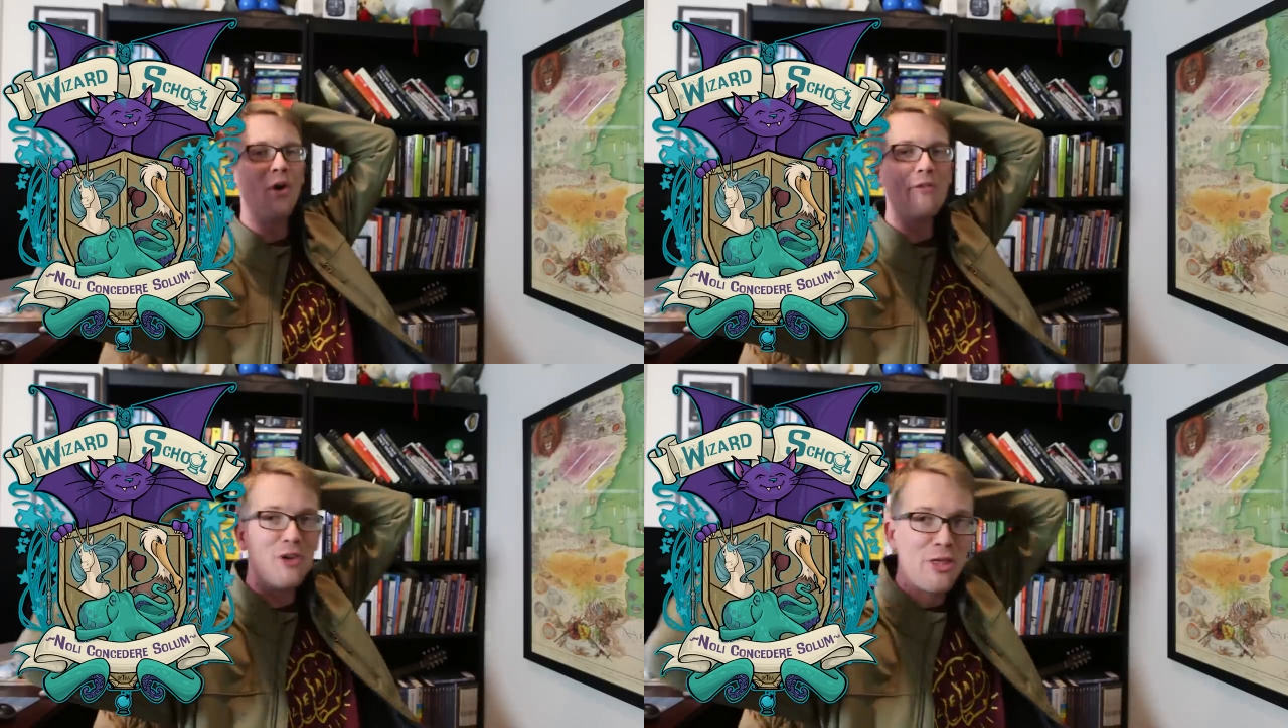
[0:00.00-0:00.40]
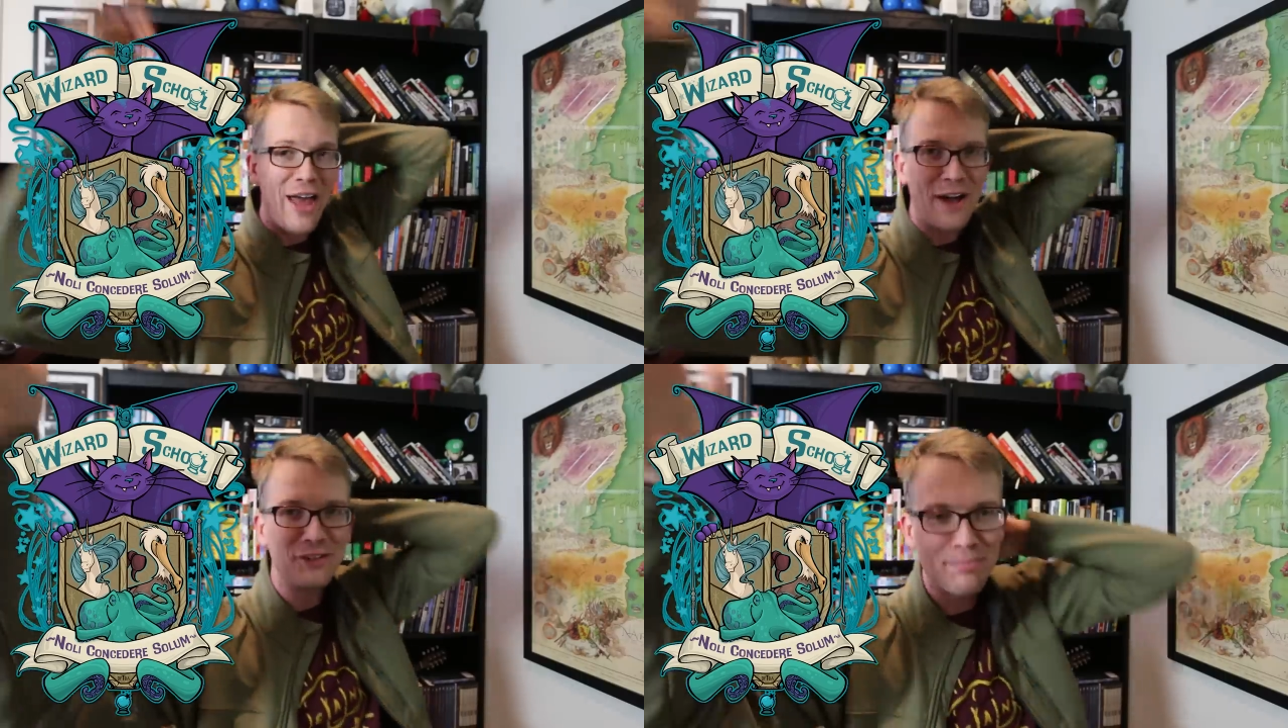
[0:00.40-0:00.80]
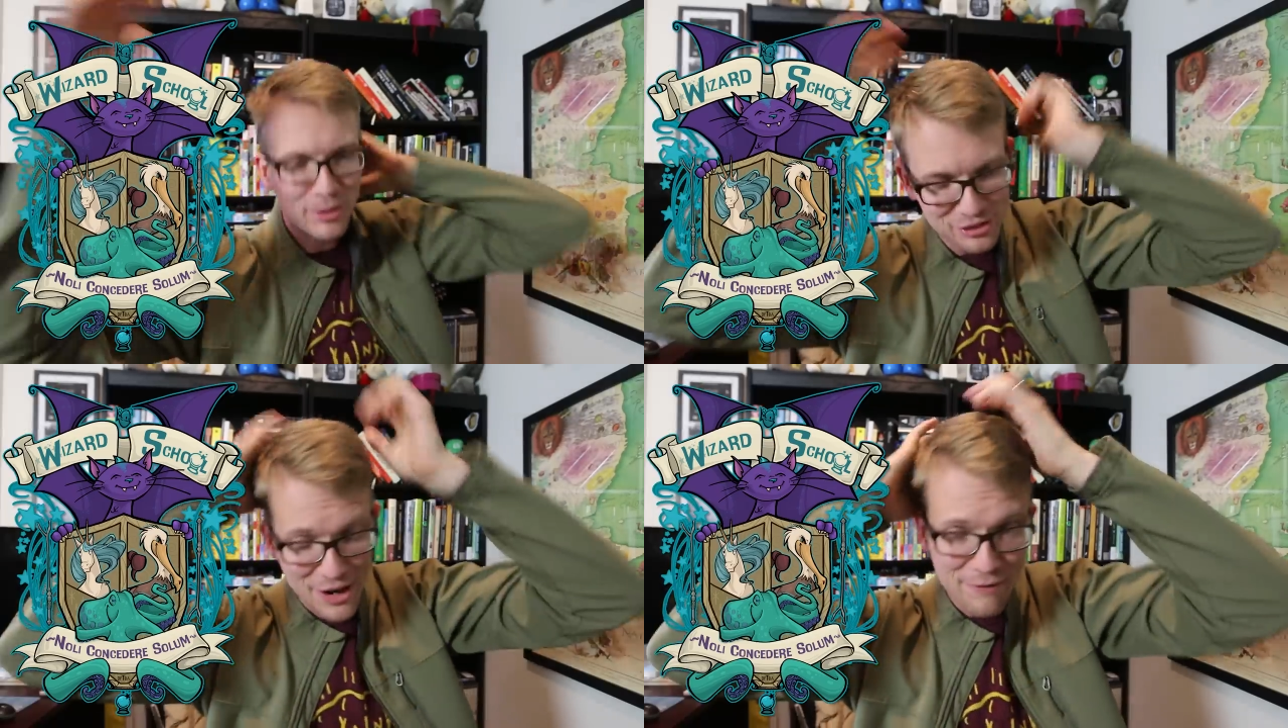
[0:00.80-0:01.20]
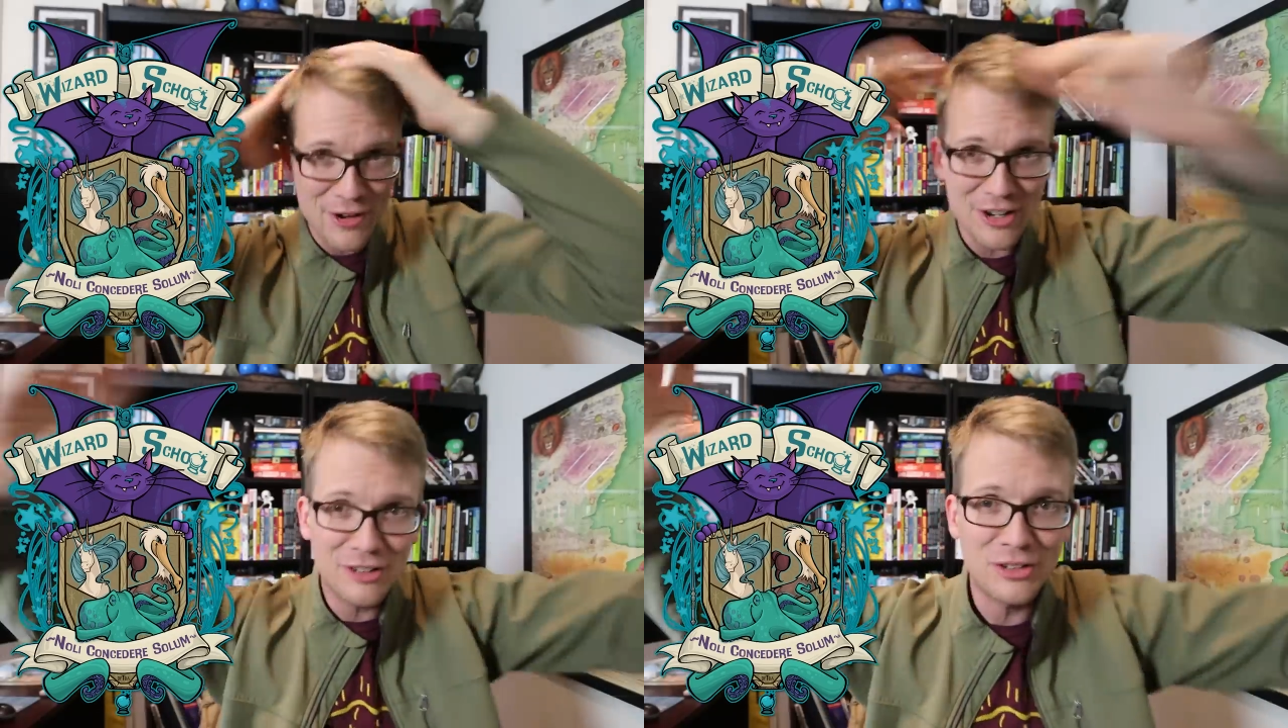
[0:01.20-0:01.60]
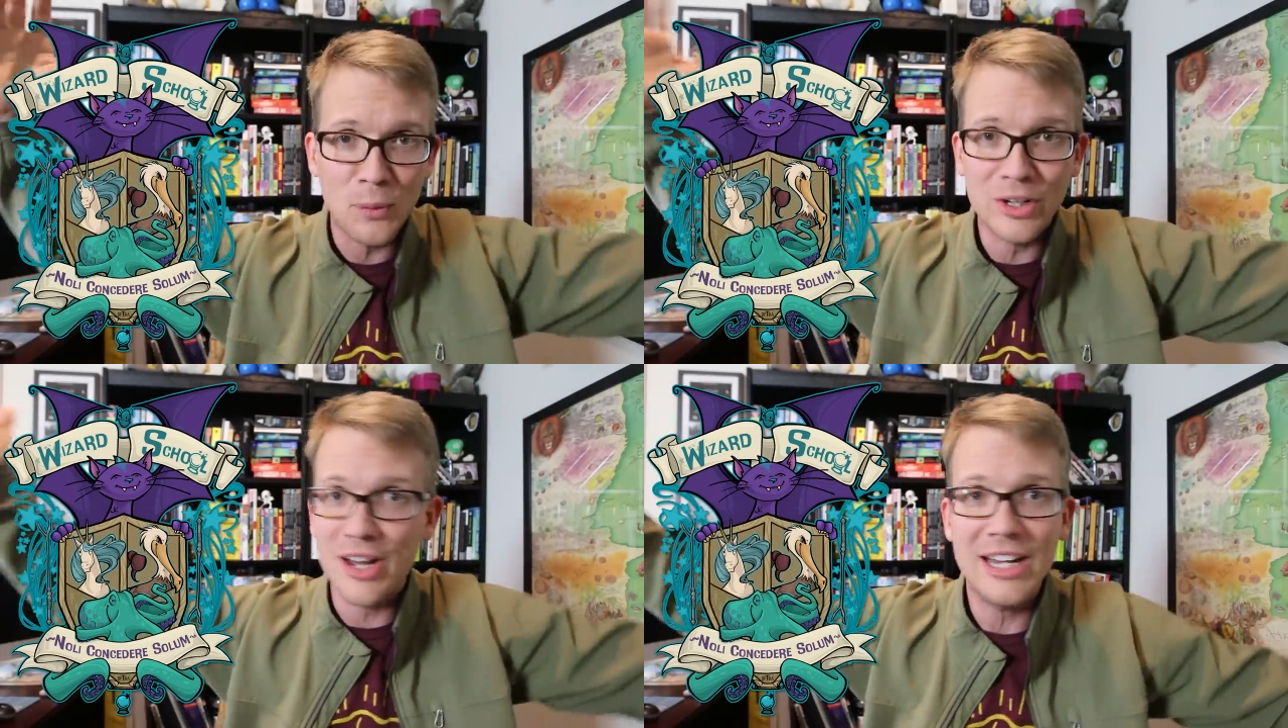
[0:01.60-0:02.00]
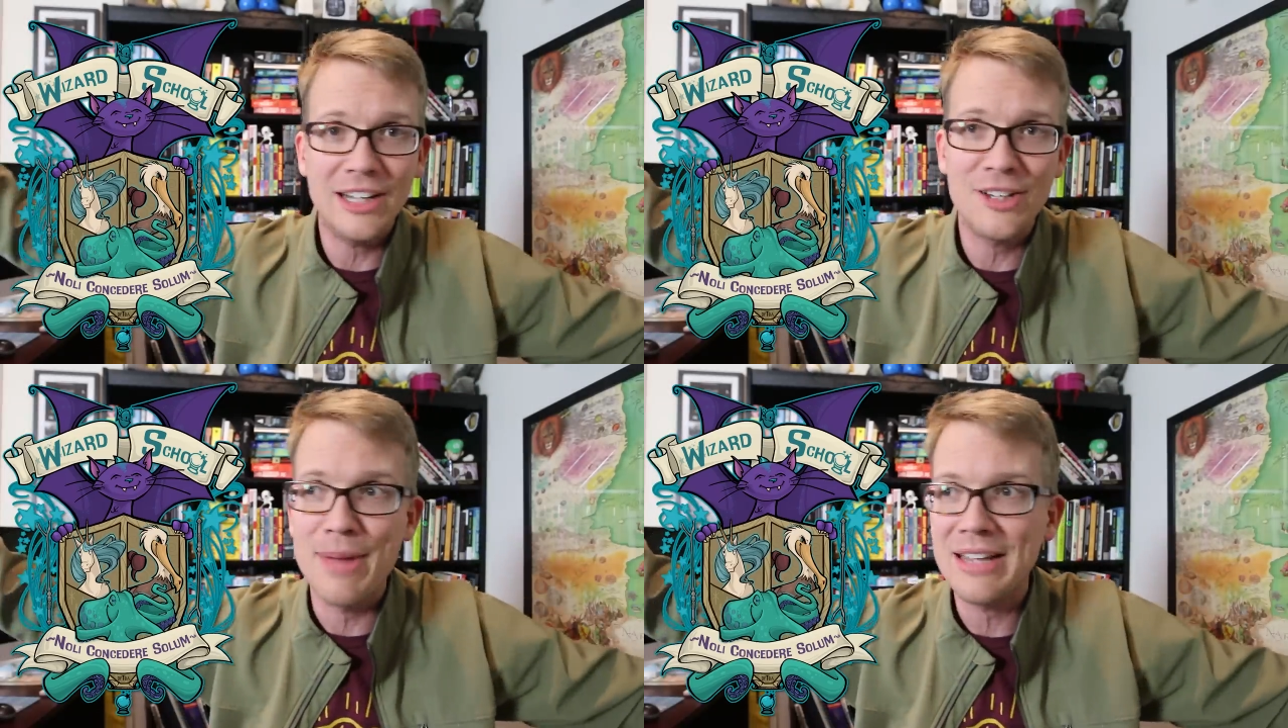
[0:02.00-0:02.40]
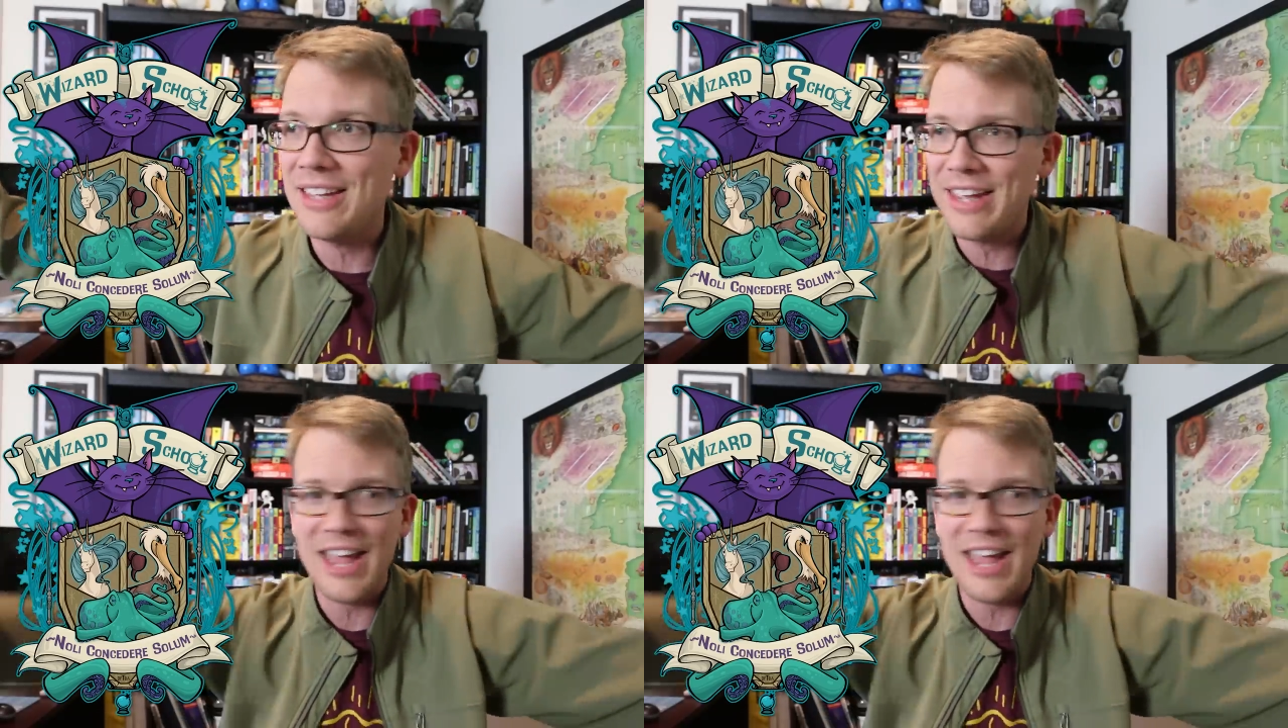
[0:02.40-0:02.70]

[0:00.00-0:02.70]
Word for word: We're over 1,000% funded, so we're gonna get to make the